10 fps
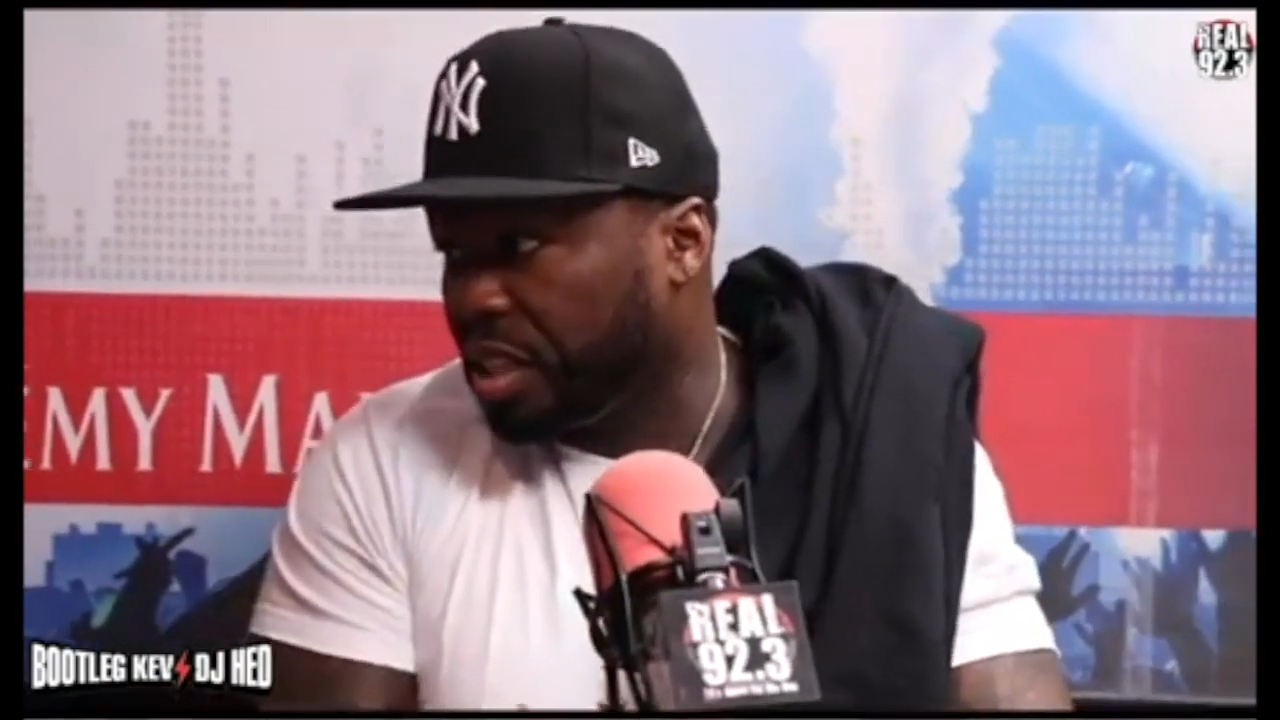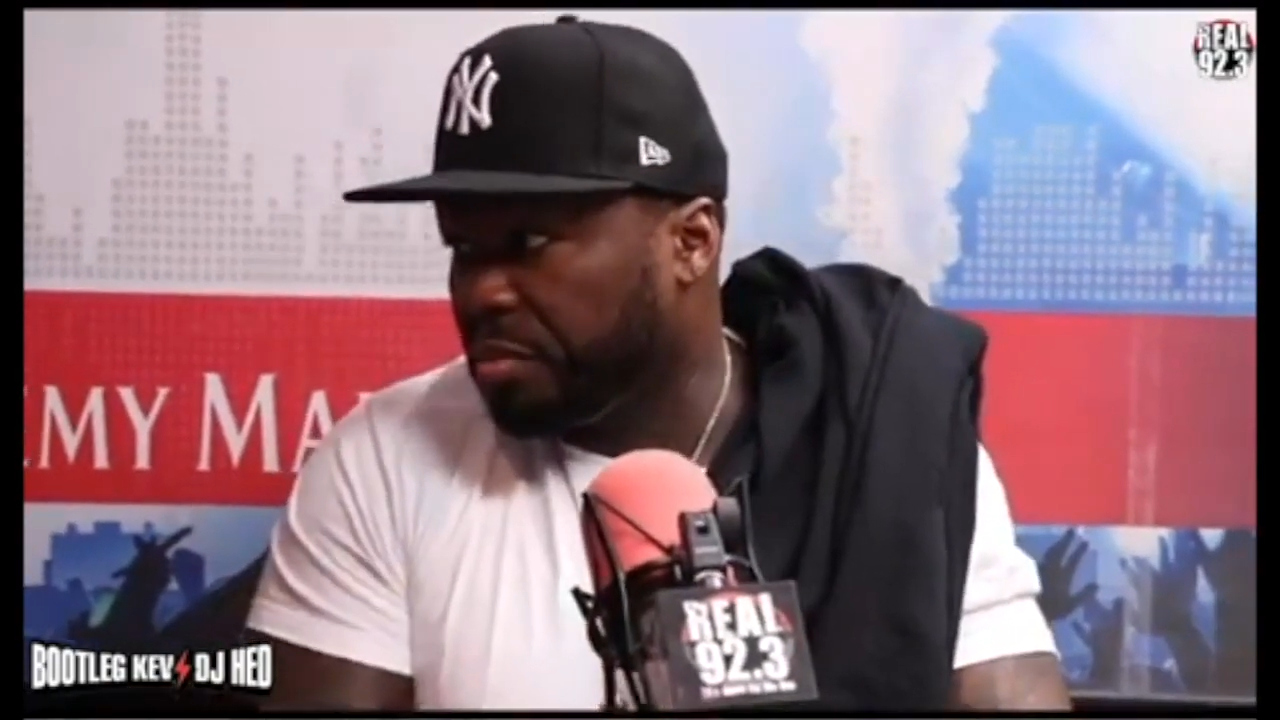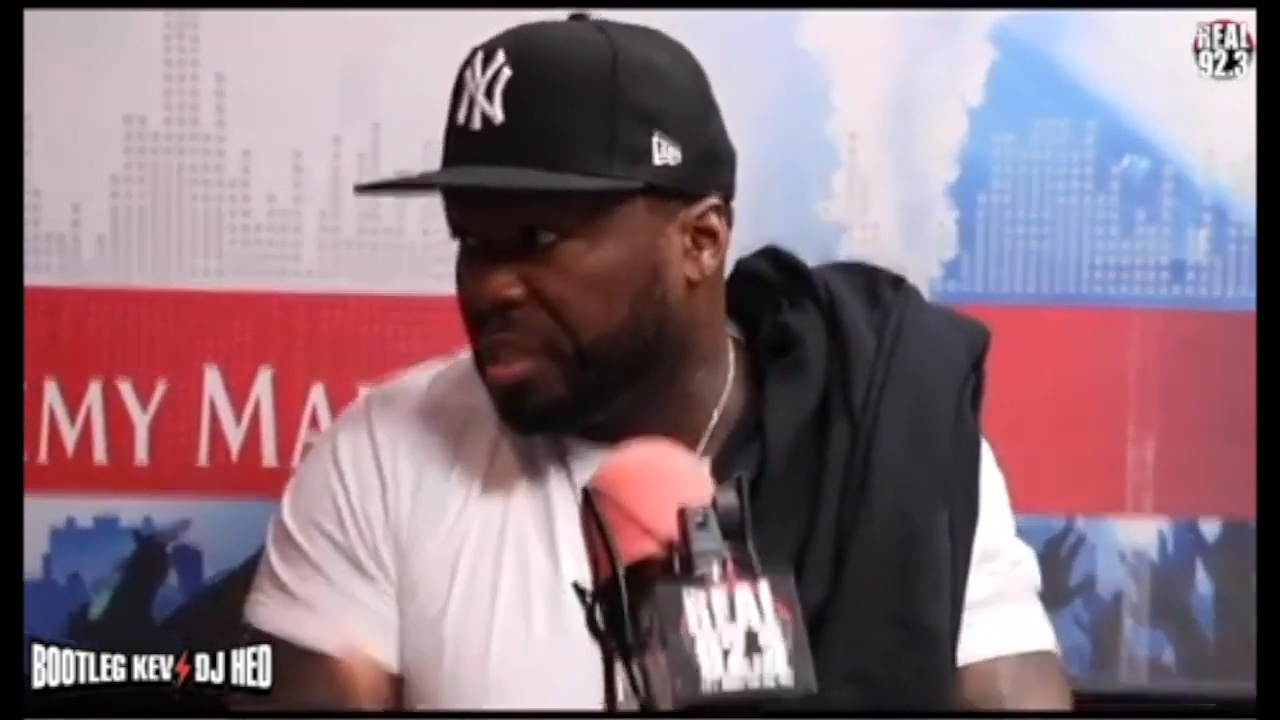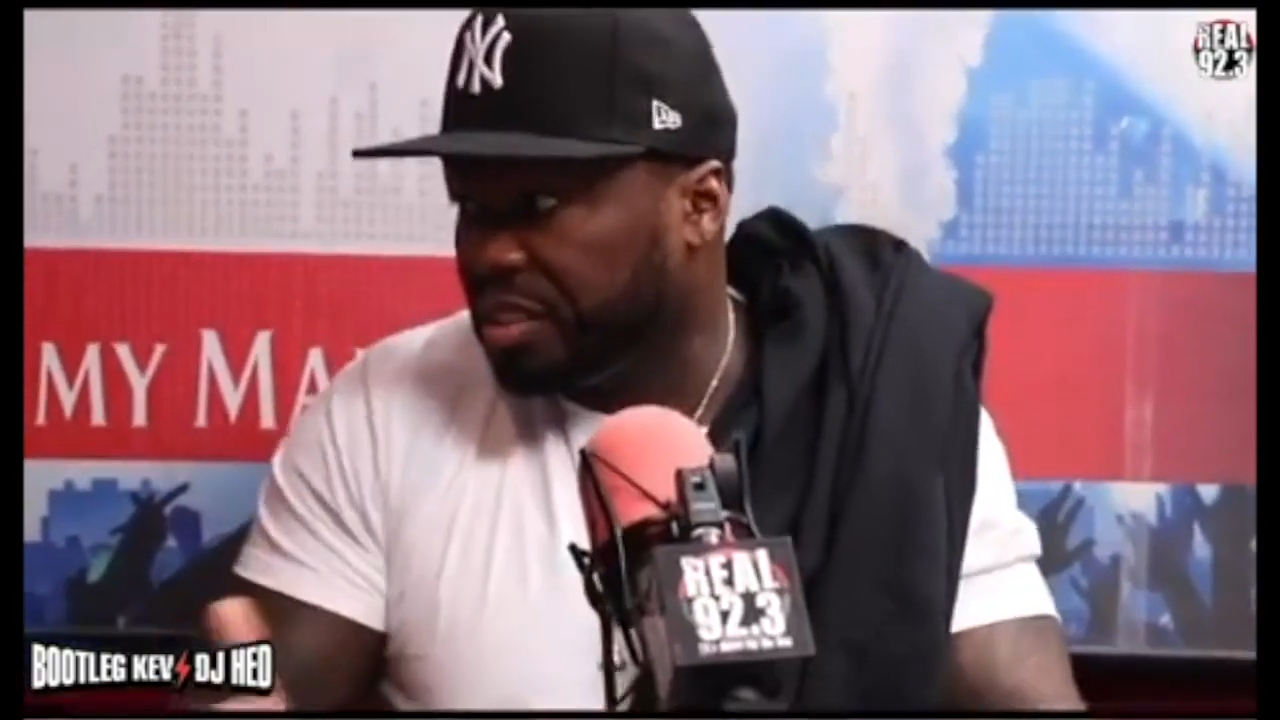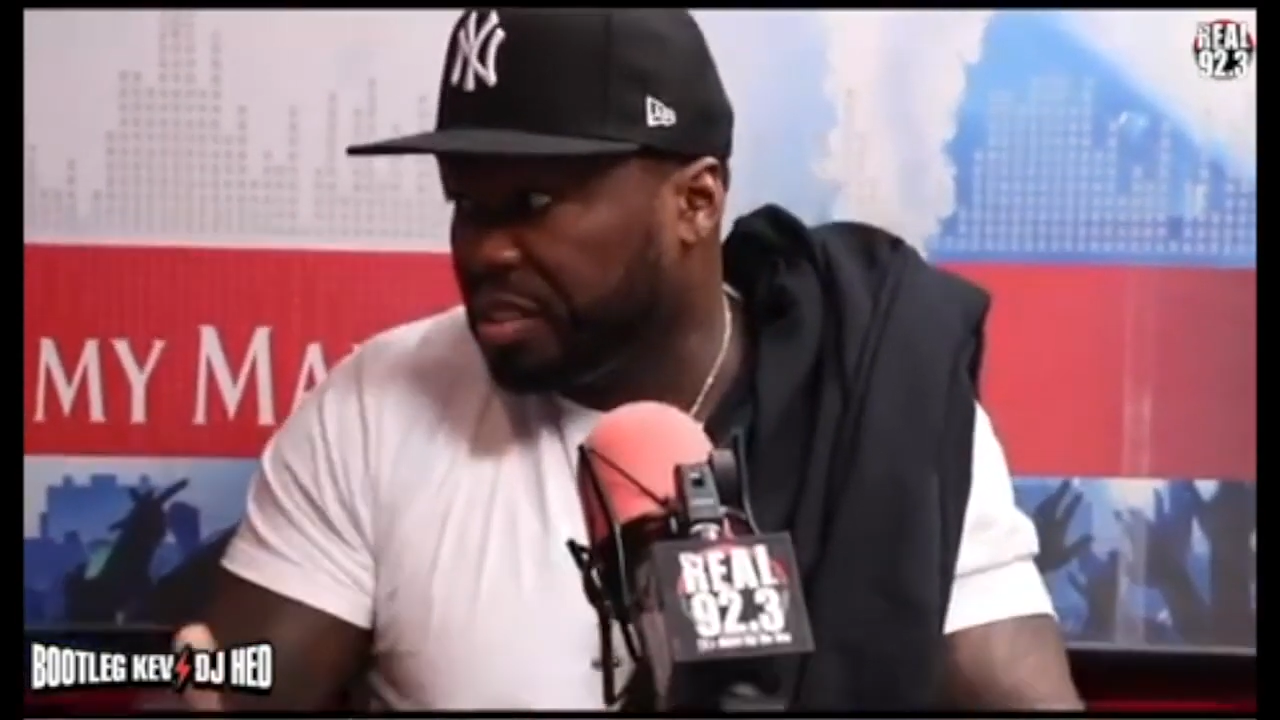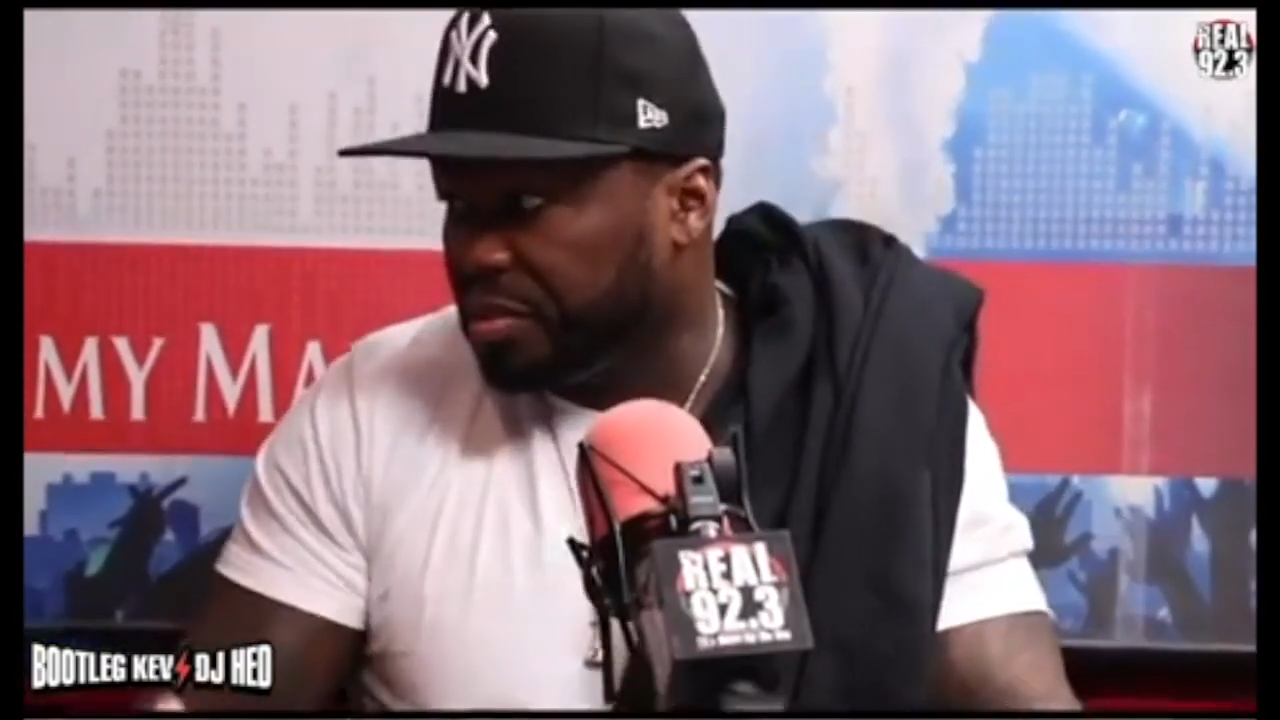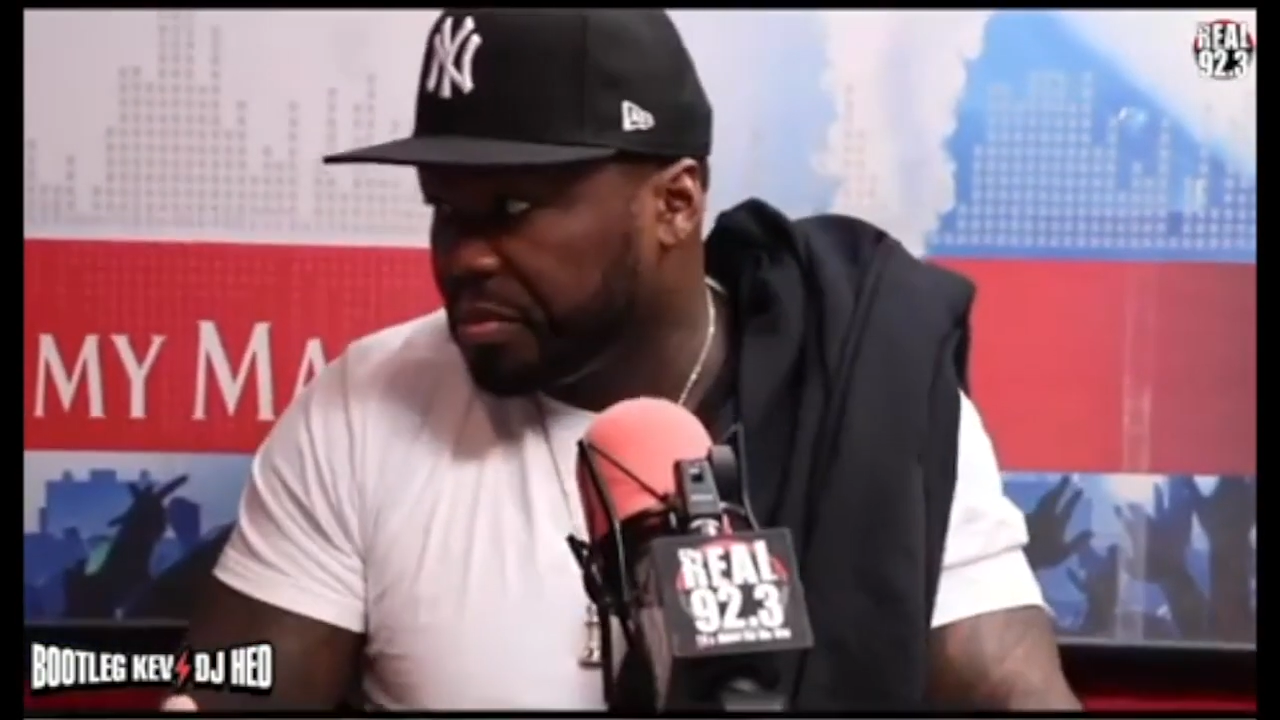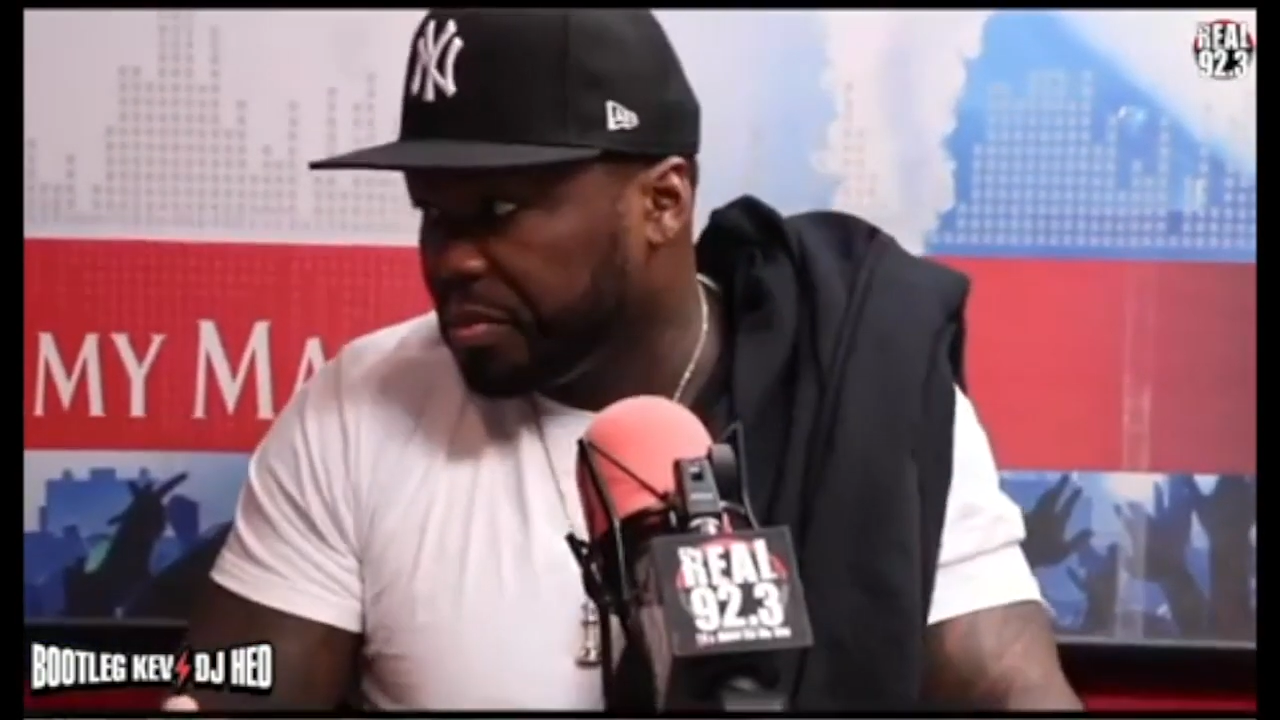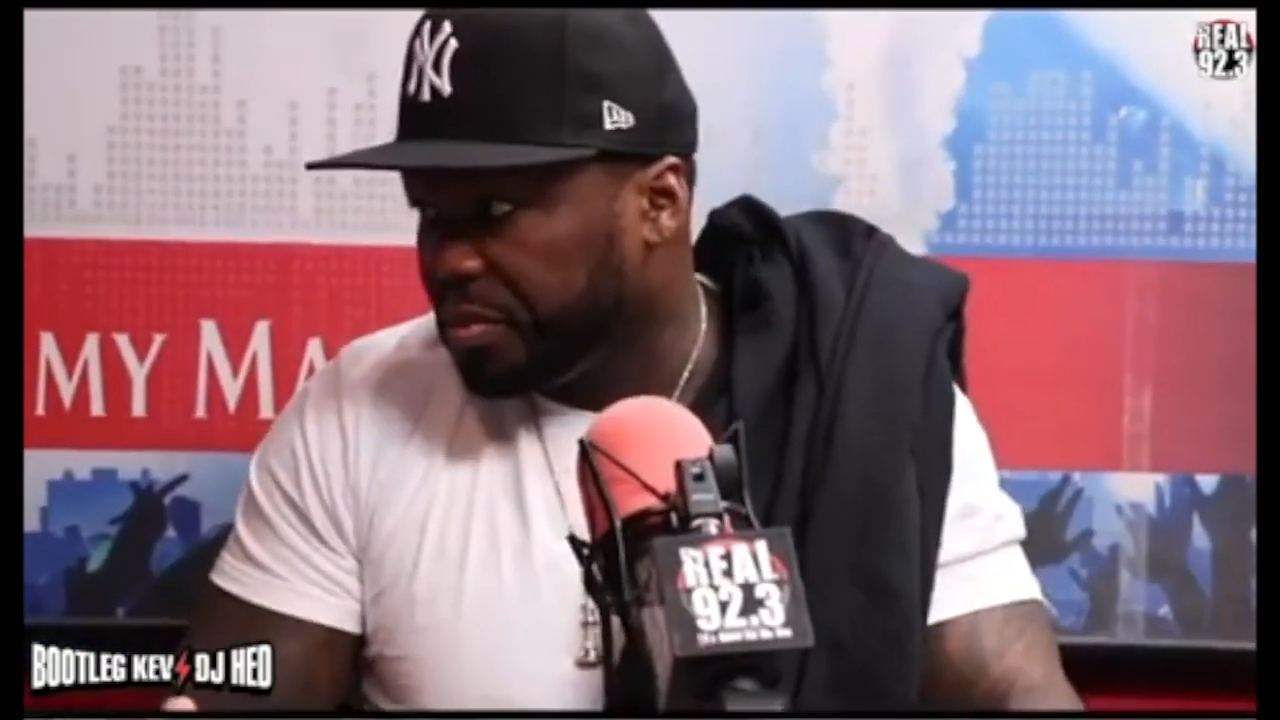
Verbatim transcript: come under him.